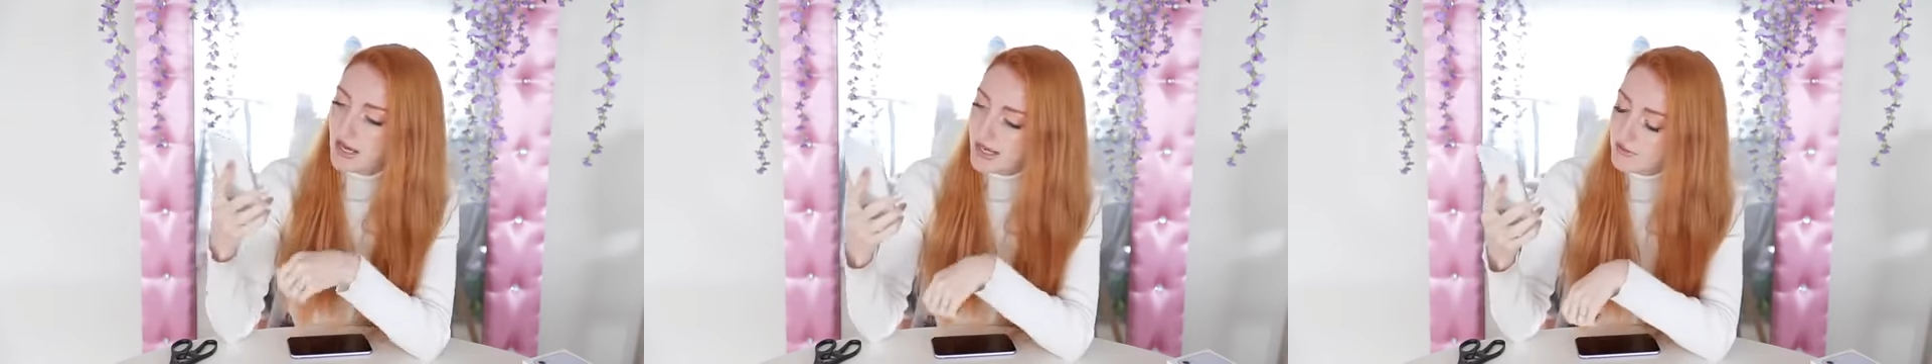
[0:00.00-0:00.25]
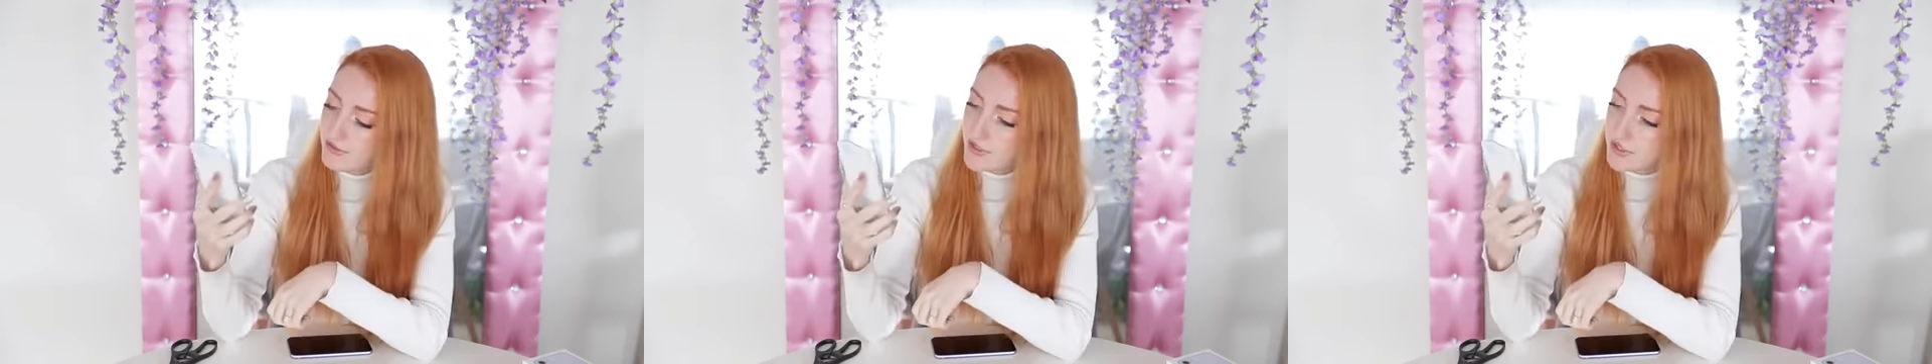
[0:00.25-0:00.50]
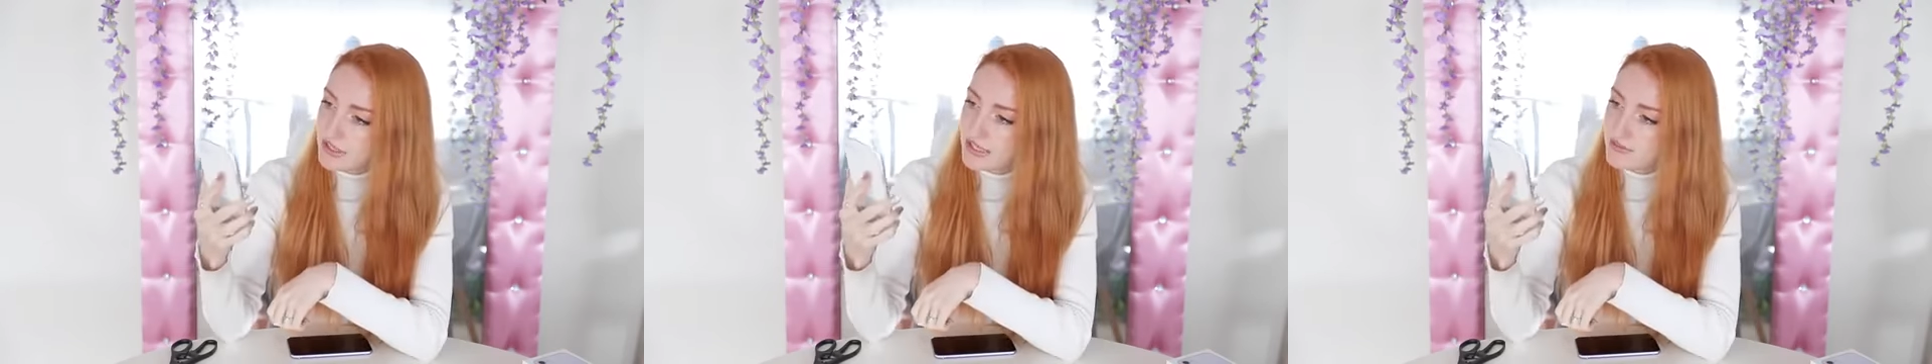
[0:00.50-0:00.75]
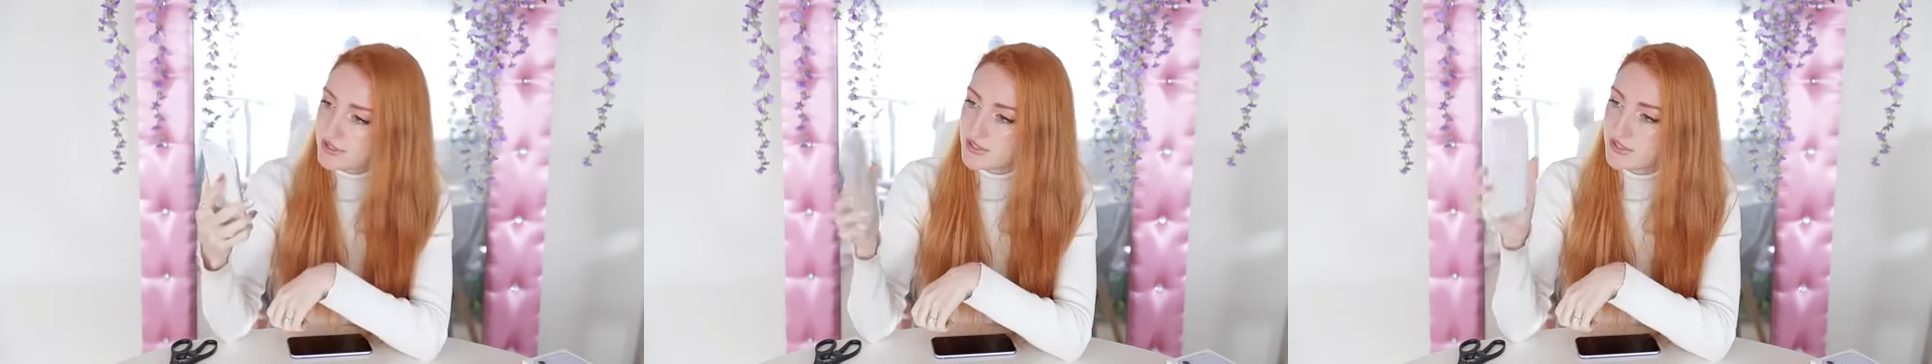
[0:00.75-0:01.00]
iPhone
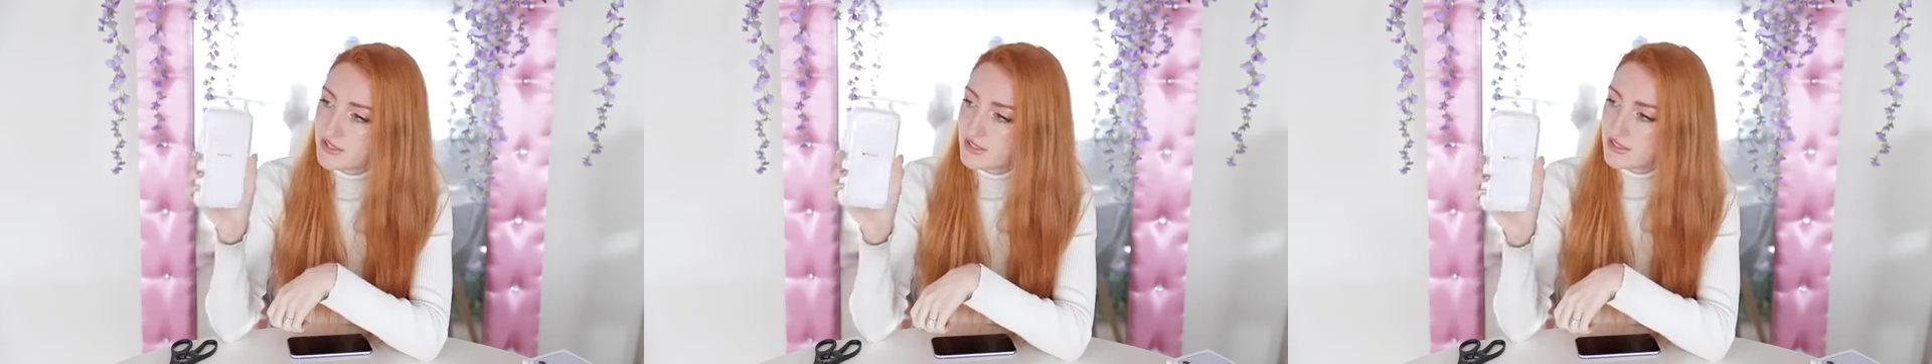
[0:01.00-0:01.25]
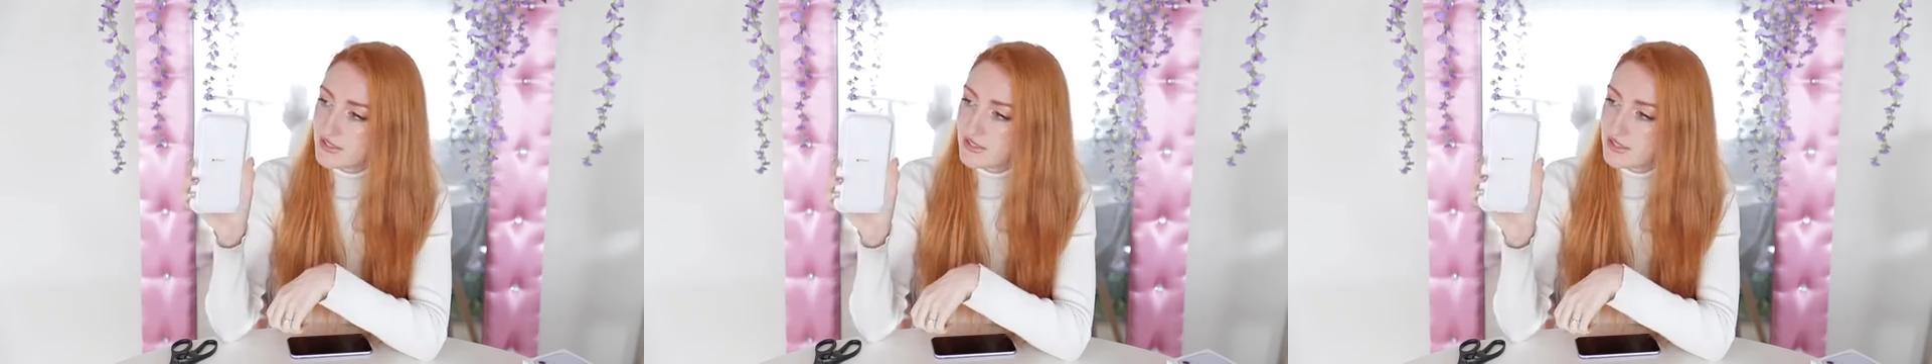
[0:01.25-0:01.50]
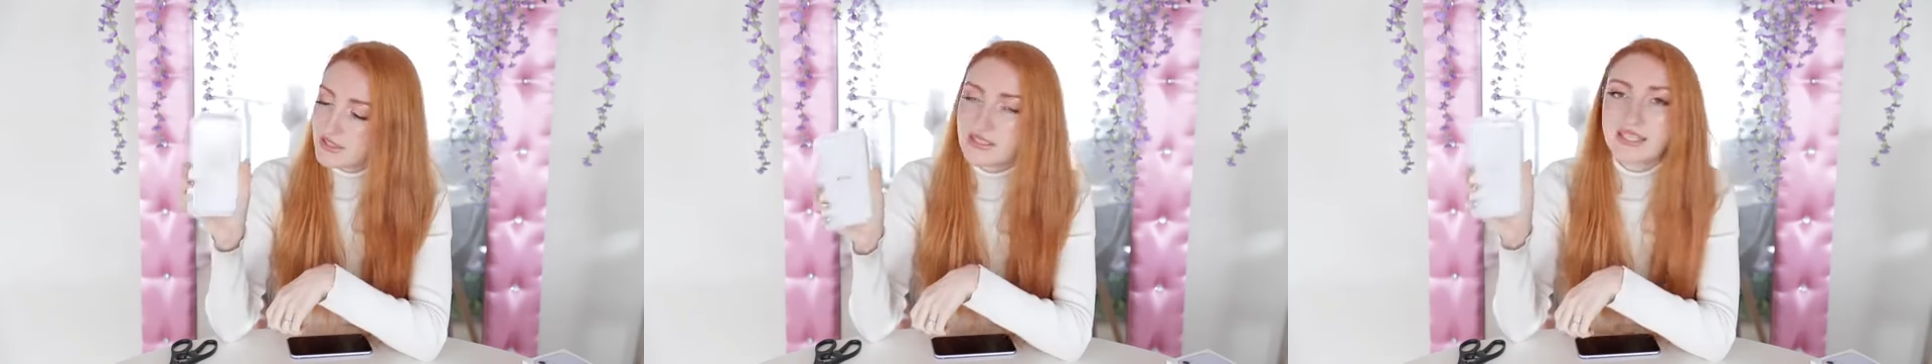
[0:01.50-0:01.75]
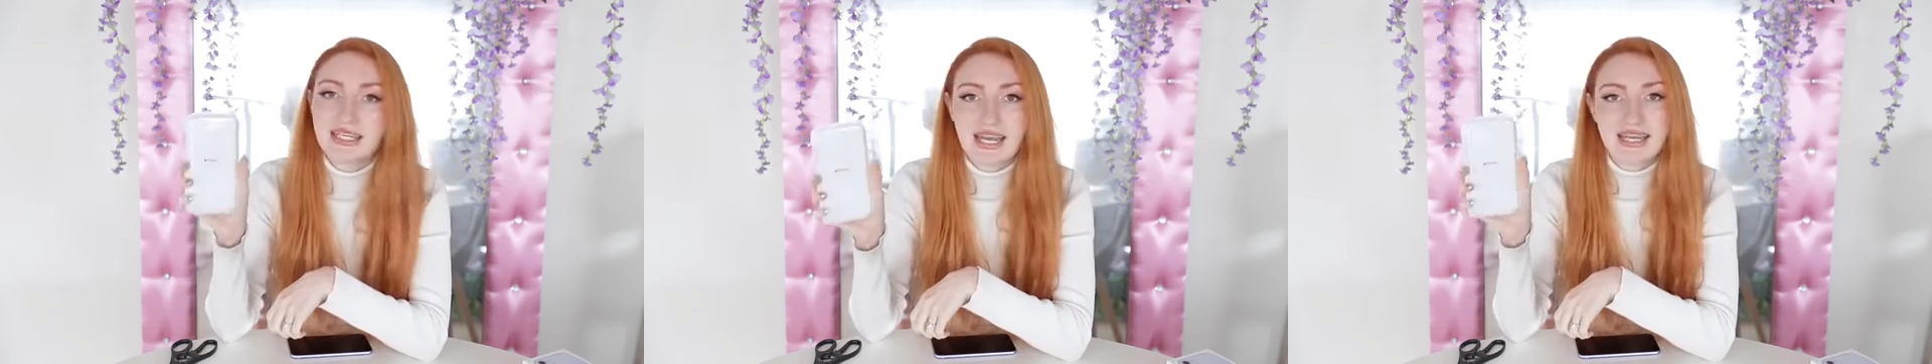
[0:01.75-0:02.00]
11
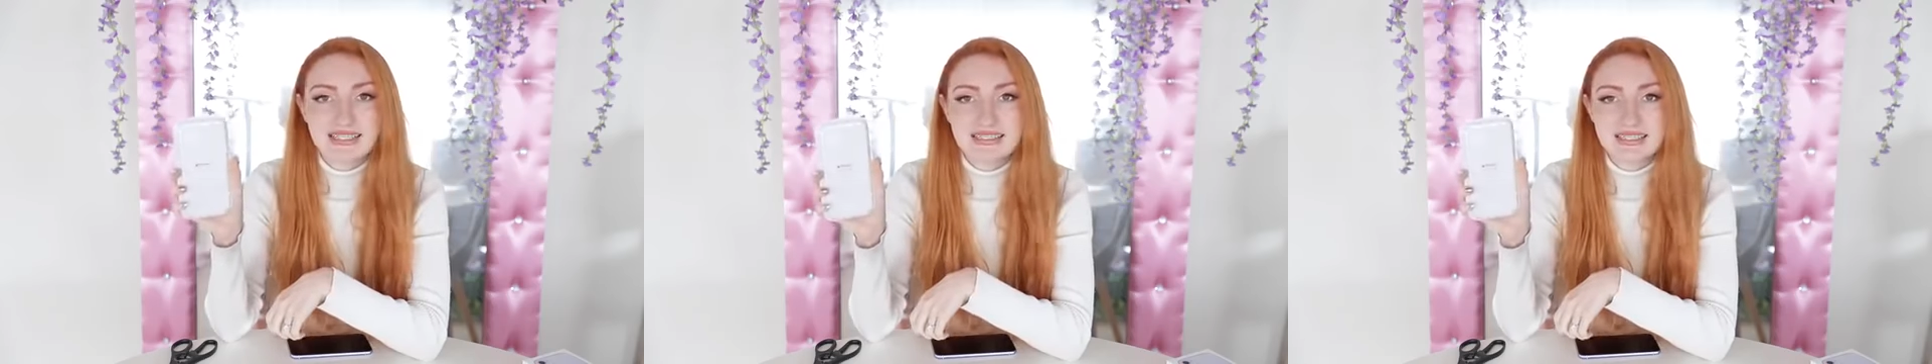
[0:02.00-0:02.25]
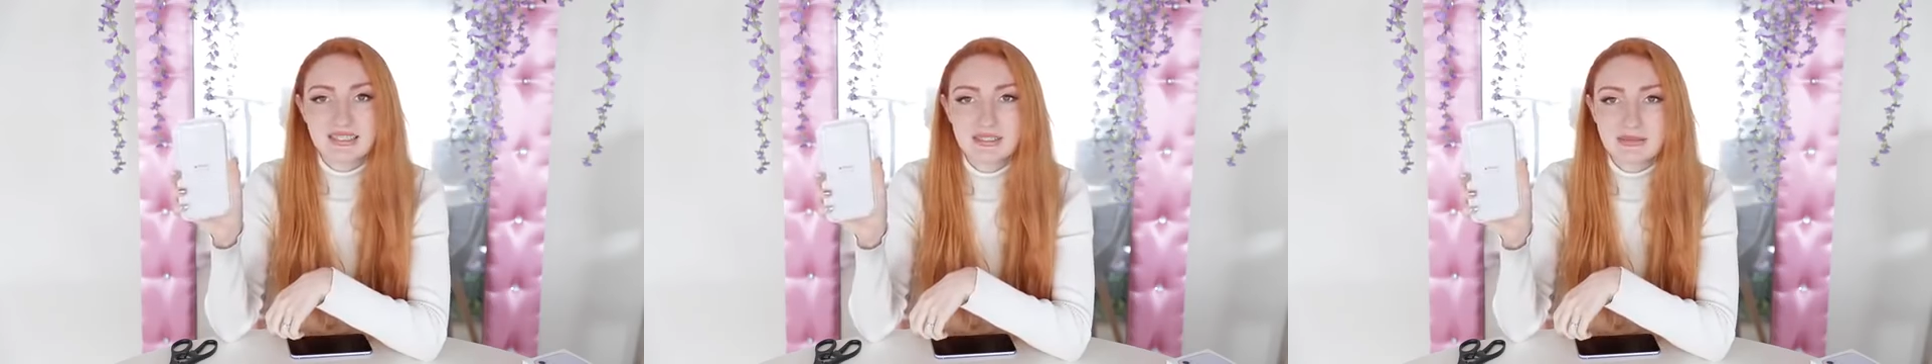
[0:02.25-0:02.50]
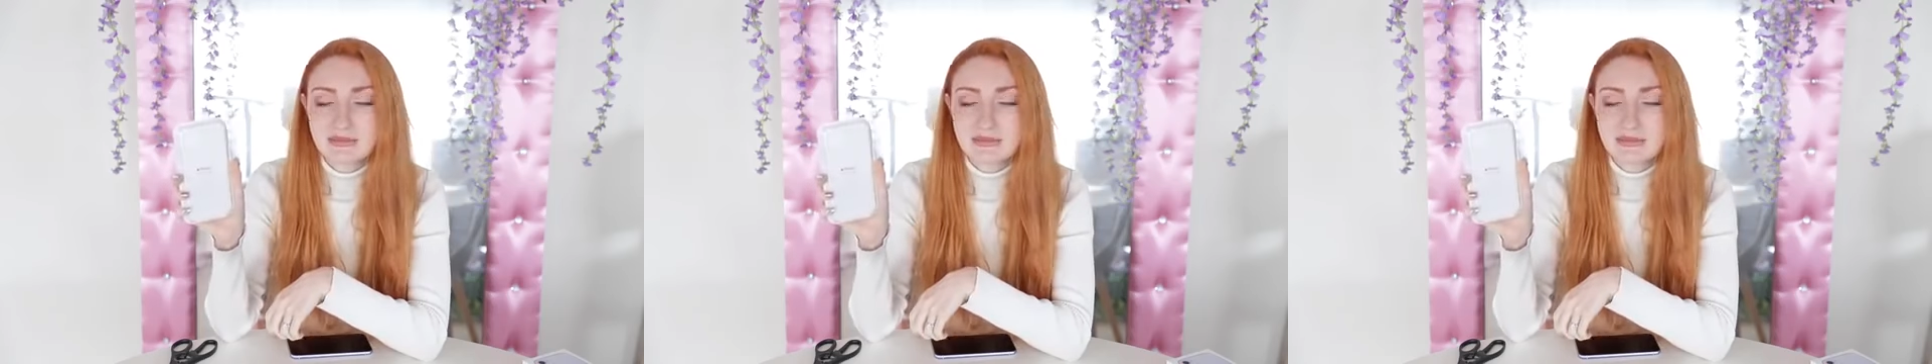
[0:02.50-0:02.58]
clear case.